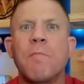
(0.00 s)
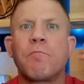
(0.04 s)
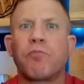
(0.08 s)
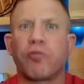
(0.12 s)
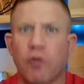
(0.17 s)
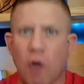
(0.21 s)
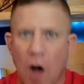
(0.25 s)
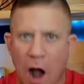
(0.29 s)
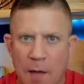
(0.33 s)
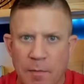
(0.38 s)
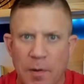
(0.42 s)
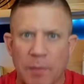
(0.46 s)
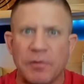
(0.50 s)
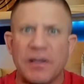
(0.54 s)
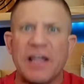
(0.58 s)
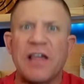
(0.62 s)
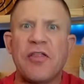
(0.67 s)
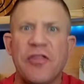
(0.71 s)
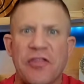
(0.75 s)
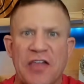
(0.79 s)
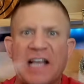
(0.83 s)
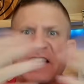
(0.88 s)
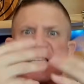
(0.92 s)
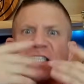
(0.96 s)
probably
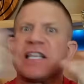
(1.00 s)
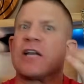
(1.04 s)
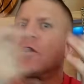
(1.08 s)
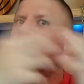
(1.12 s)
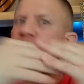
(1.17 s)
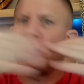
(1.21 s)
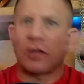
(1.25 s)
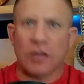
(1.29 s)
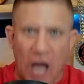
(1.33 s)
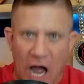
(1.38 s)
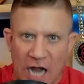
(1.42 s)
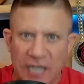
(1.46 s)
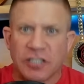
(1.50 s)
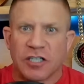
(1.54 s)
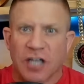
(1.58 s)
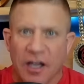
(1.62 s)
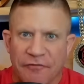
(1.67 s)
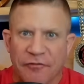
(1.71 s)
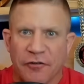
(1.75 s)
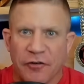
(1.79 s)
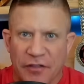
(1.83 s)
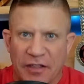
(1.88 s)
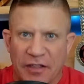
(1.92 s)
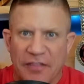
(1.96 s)
thinks they're a lot
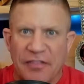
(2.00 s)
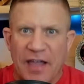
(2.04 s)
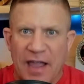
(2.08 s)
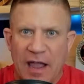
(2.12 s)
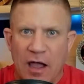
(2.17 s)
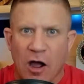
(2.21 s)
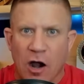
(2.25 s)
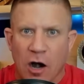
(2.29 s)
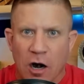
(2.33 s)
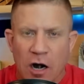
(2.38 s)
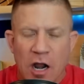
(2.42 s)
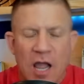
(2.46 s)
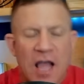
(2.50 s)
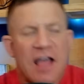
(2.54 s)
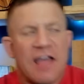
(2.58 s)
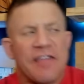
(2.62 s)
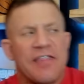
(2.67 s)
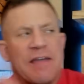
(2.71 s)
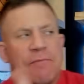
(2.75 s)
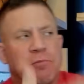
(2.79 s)
tougher than they are. They